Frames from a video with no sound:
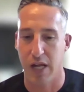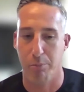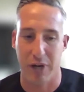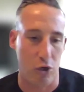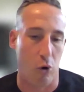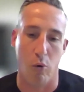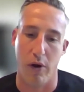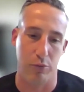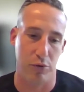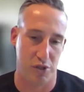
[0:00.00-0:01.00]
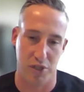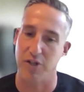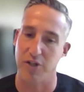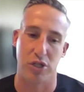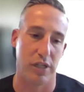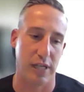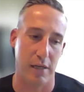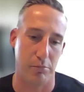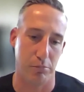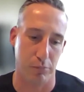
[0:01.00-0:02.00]
Bitcoin was
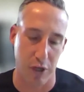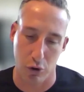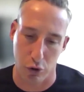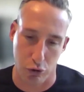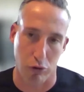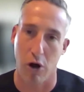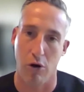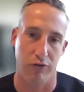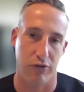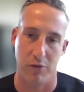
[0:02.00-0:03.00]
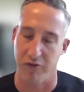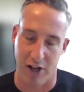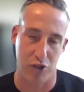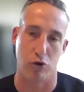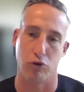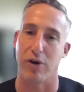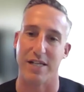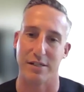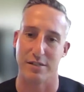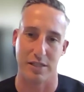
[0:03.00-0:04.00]
essentially grown from the financial
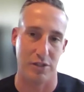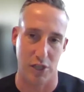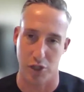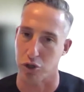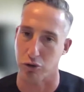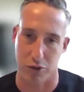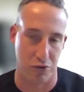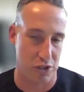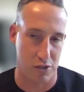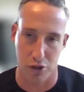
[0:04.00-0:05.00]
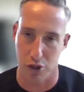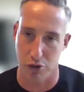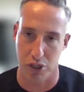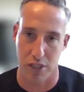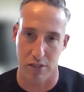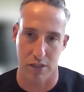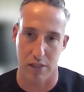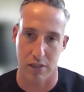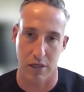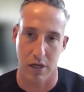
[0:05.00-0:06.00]
crisis and distrust with institutions, and